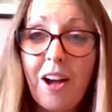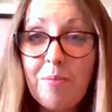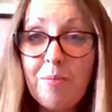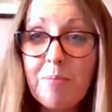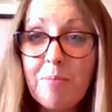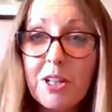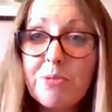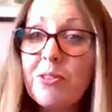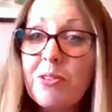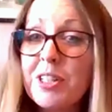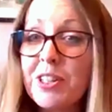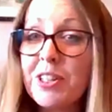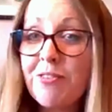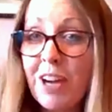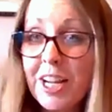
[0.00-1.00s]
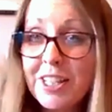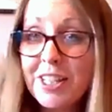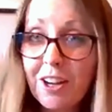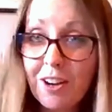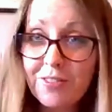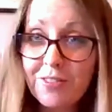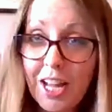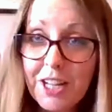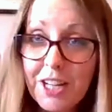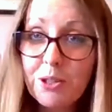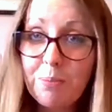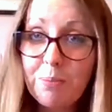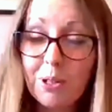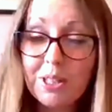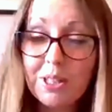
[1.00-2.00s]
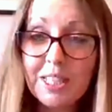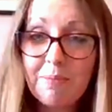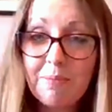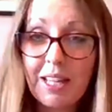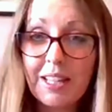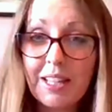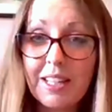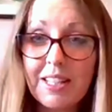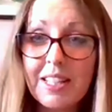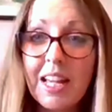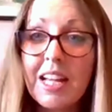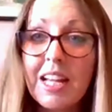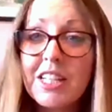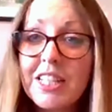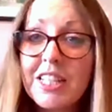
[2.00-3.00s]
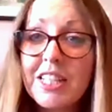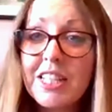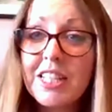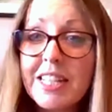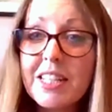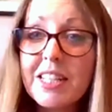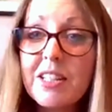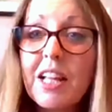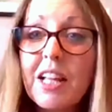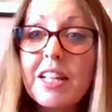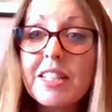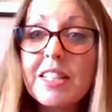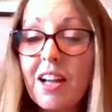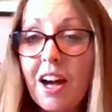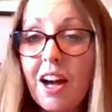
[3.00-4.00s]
much more under the radar of national policymakers just isn't